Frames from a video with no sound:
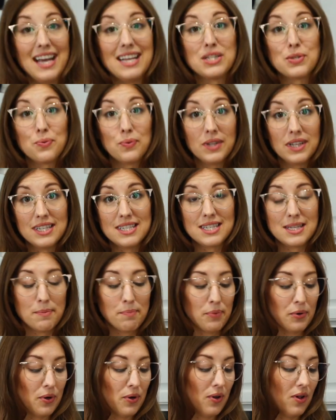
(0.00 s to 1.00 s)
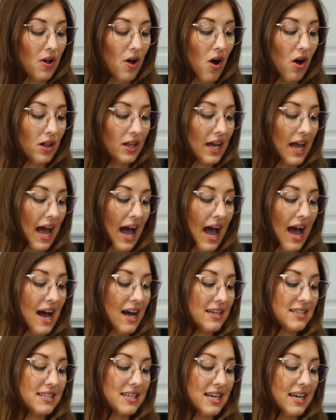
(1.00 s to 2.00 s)
It's really simple. All it
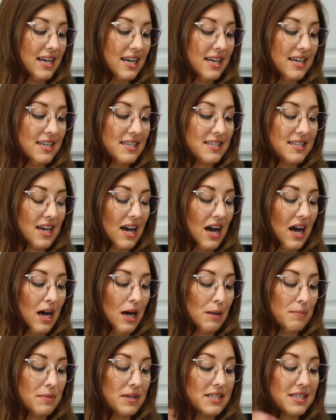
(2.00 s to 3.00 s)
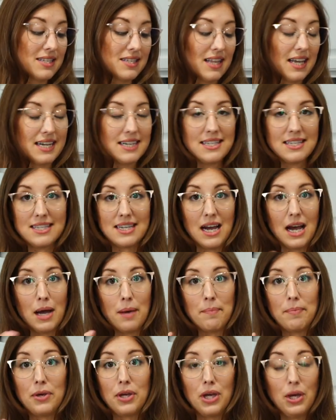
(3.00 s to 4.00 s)
has is sliced
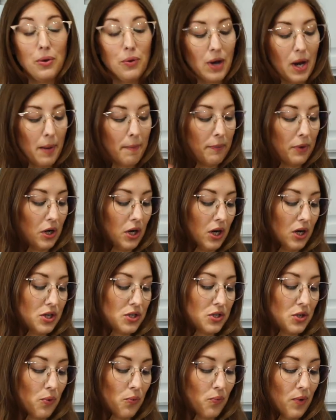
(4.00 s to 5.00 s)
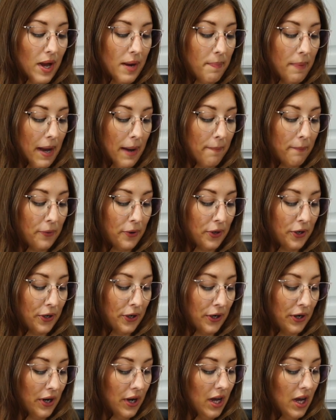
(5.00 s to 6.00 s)
up cucumbers, red
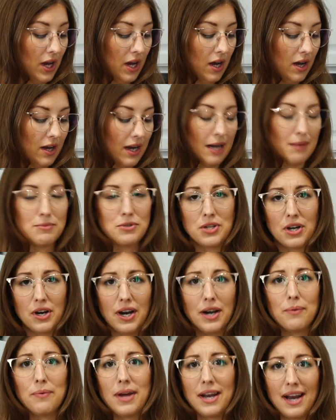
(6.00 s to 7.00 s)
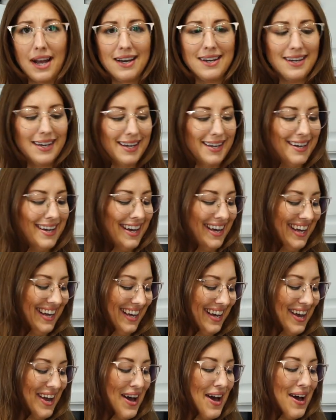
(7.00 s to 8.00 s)
onion,
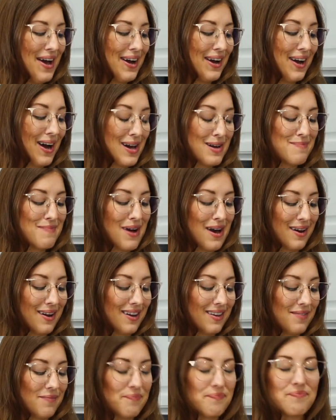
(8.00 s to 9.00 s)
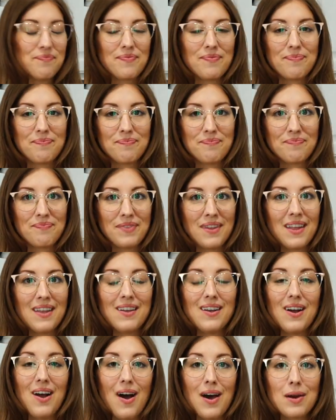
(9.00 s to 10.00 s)

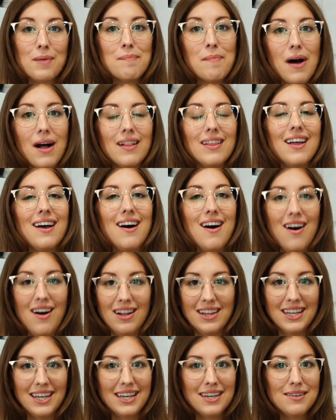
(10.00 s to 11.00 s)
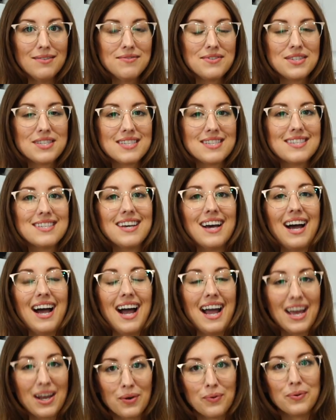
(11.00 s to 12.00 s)
Guatemala olives. I
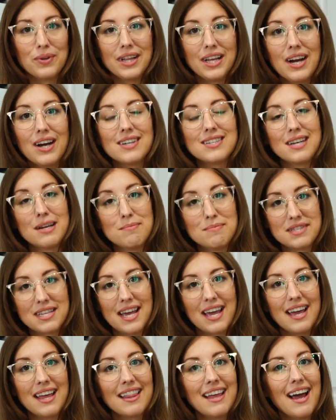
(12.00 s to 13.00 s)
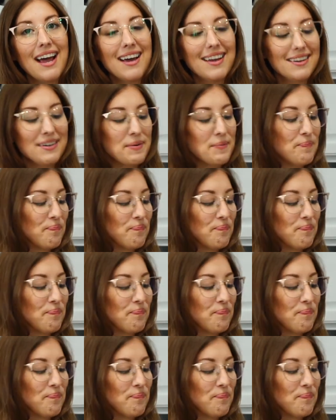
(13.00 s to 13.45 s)
had a really hard time saying that.